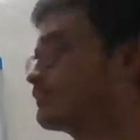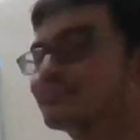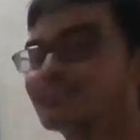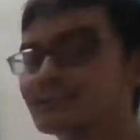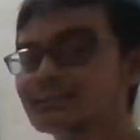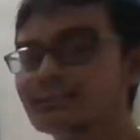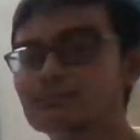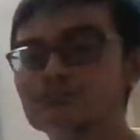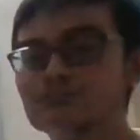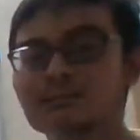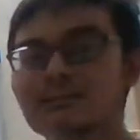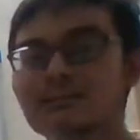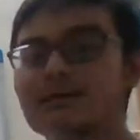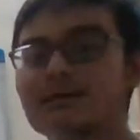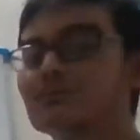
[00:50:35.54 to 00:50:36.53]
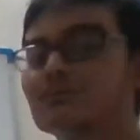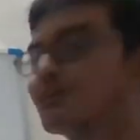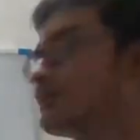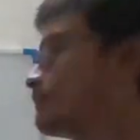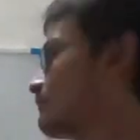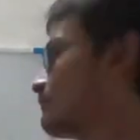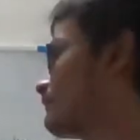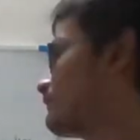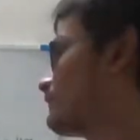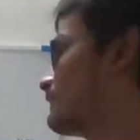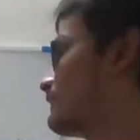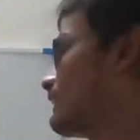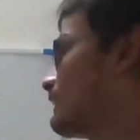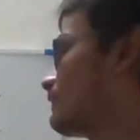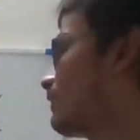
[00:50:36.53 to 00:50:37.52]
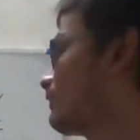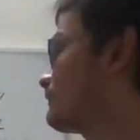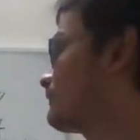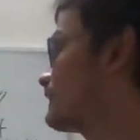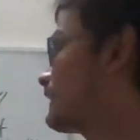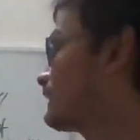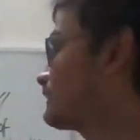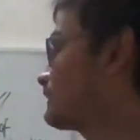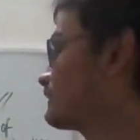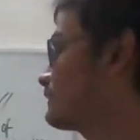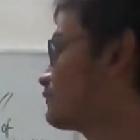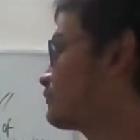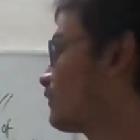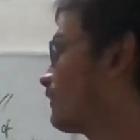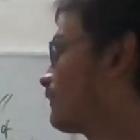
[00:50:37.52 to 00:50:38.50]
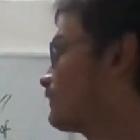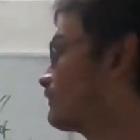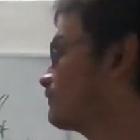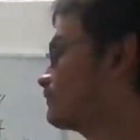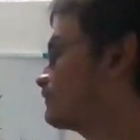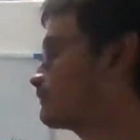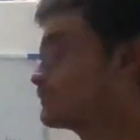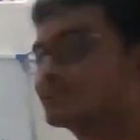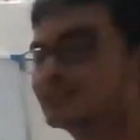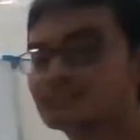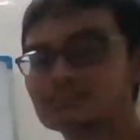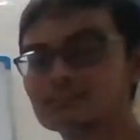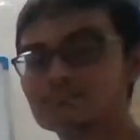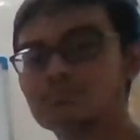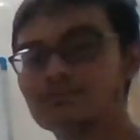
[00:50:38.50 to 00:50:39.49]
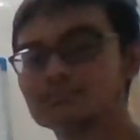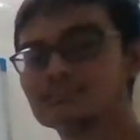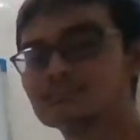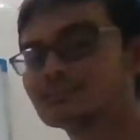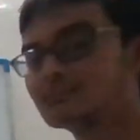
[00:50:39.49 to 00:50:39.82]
then definitely out. Here cannot be negative 4. What? Here is a positive